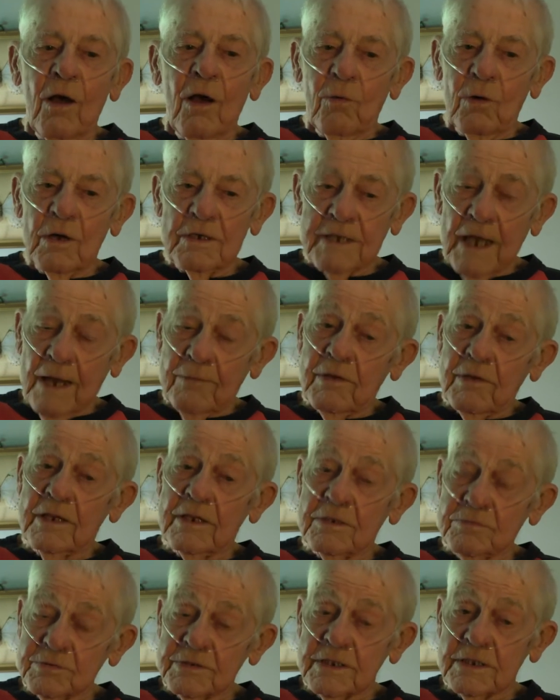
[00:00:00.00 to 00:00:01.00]
one time, and
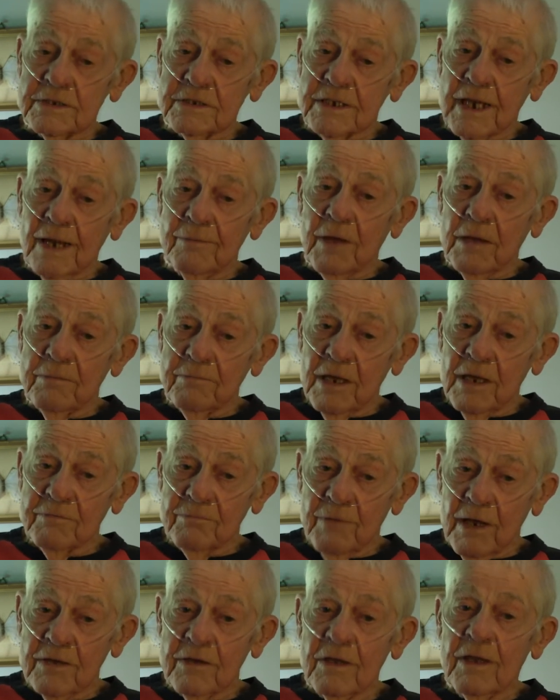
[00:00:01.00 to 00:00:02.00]
this was at the time I met
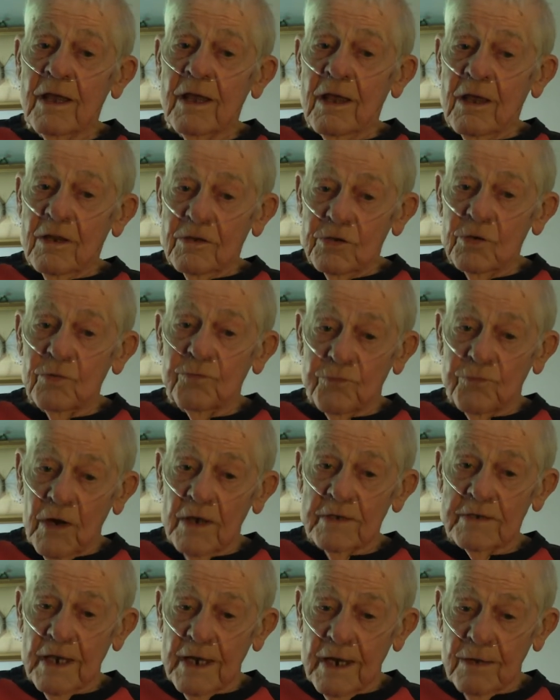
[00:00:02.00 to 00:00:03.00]
my new
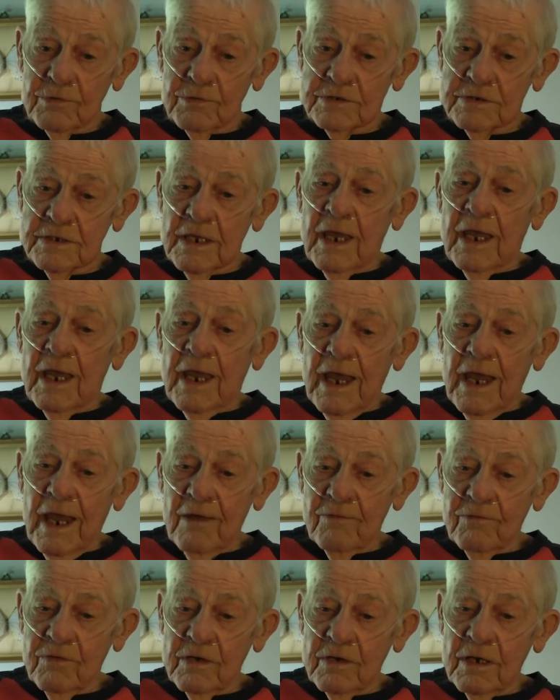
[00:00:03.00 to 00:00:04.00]
friend that I was
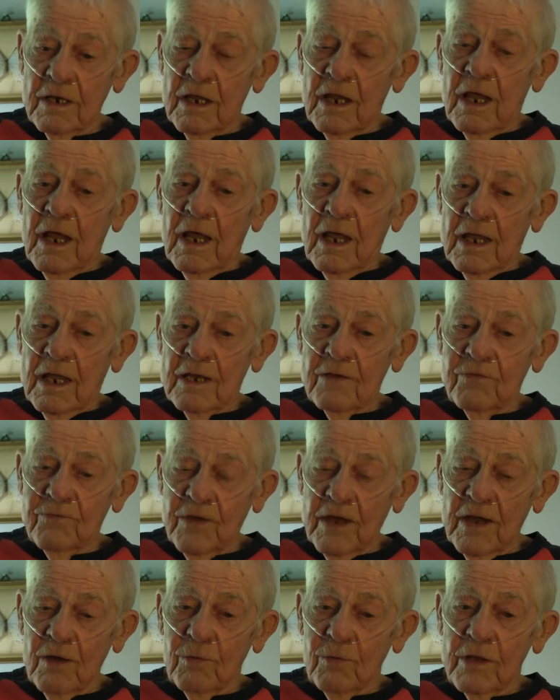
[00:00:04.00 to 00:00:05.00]
having an
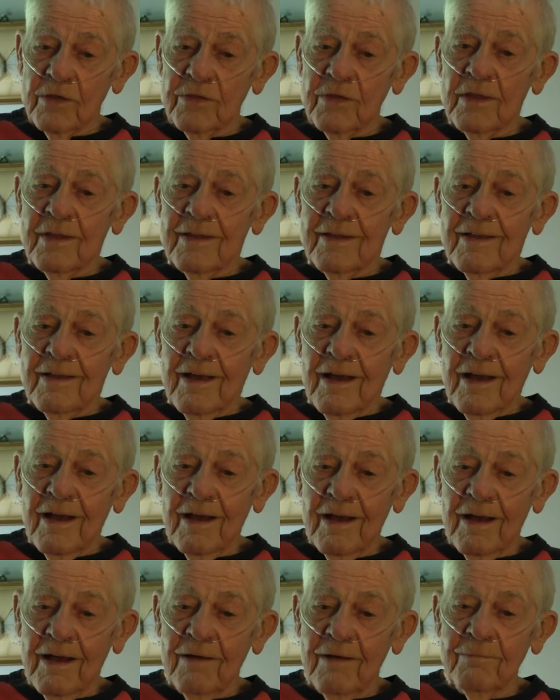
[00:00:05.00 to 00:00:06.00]
affair with,
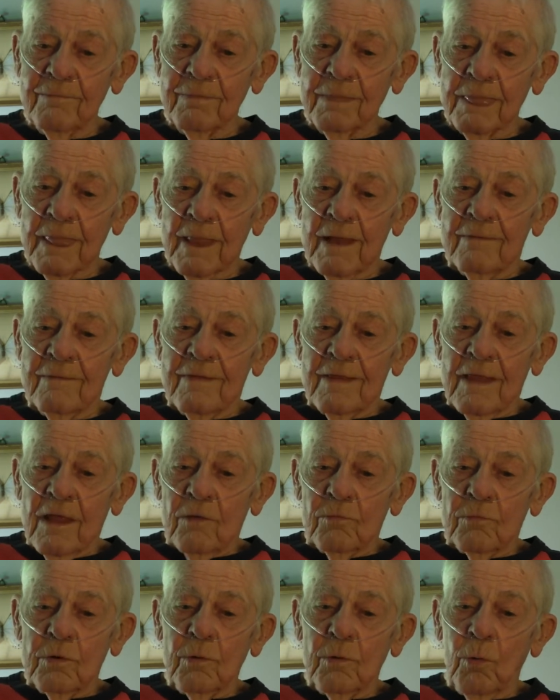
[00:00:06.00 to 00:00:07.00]
uh,
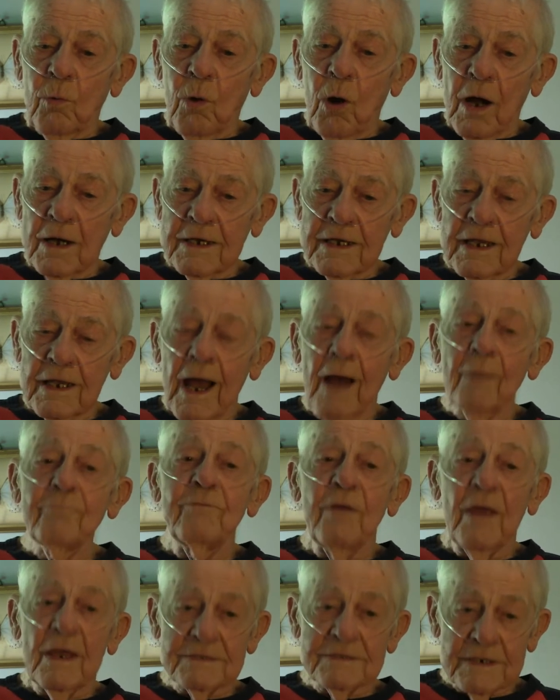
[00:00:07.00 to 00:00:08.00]
we were walking up
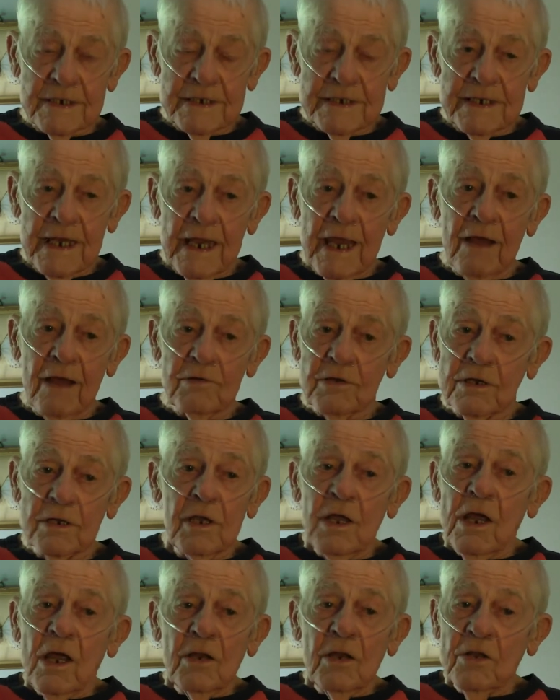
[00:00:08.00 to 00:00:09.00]
Vaseline Alley,
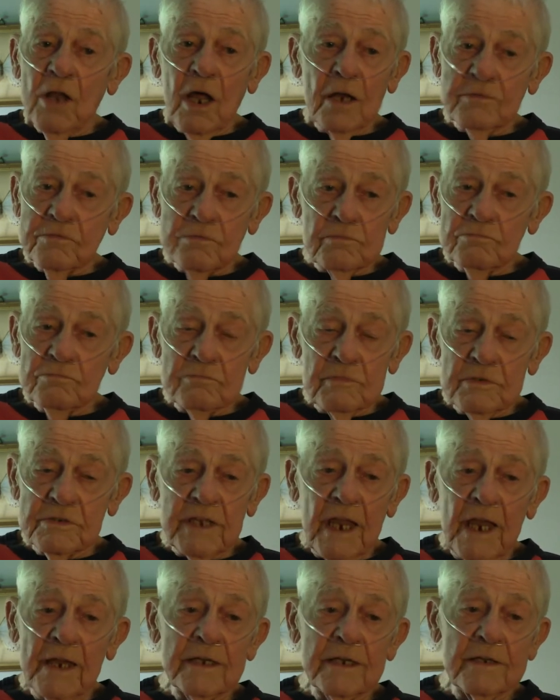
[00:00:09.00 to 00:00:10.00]
not
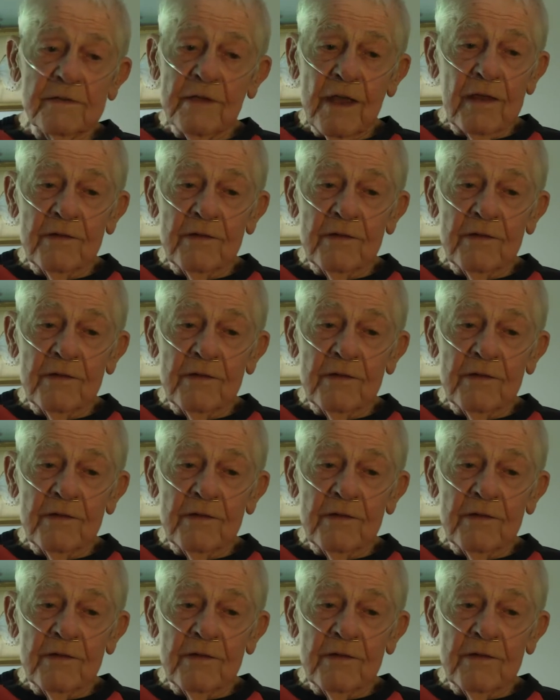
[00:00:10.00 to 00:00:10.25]
intending